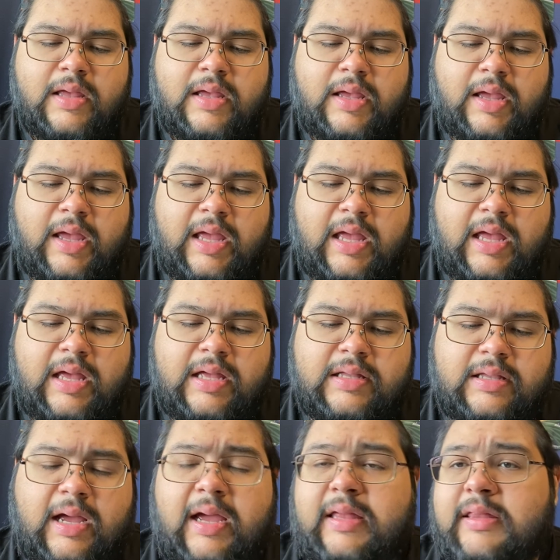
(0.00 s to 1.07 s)

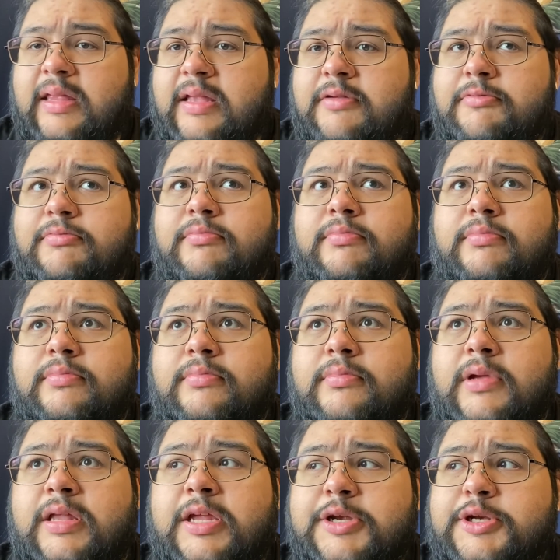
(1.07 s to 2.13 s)
and I did
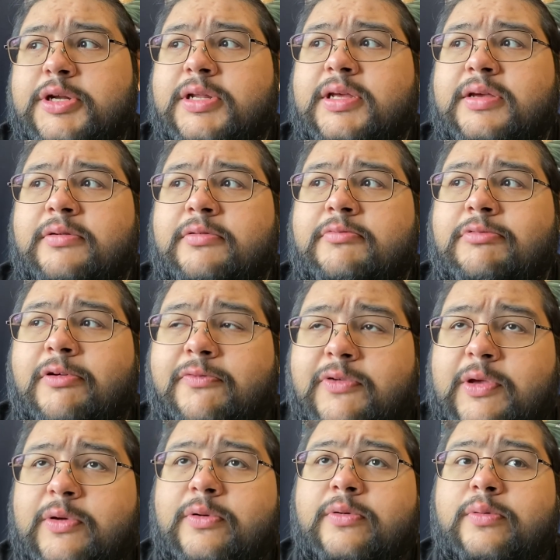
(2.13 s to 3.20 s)
initially
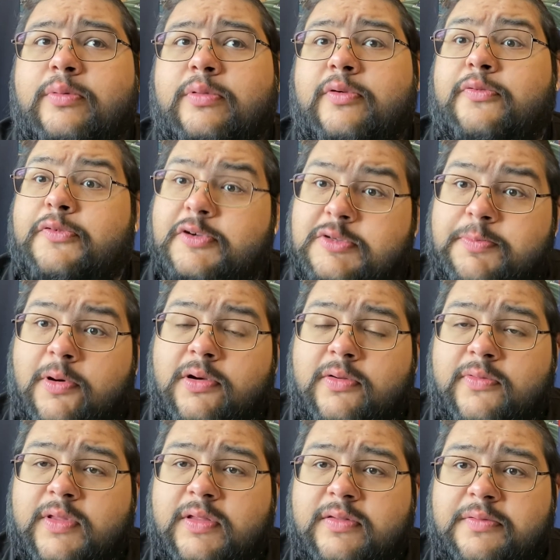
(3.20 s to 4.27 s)
review the first part
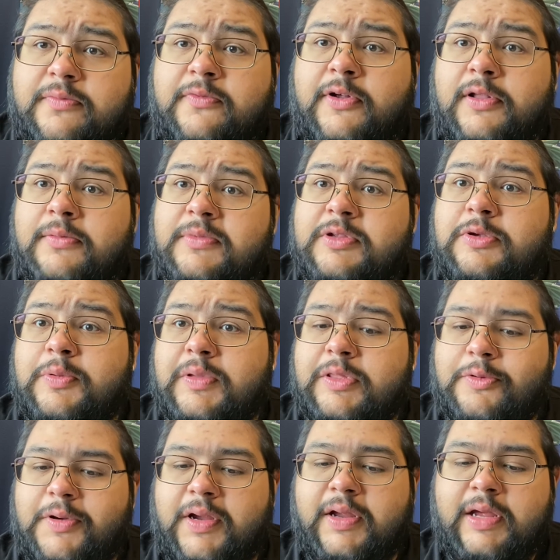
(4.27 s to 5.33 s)
of this, Volumes two and
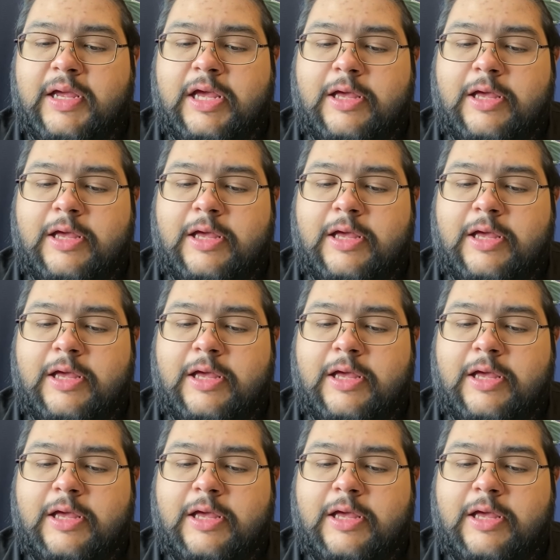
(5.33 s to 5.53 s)
three,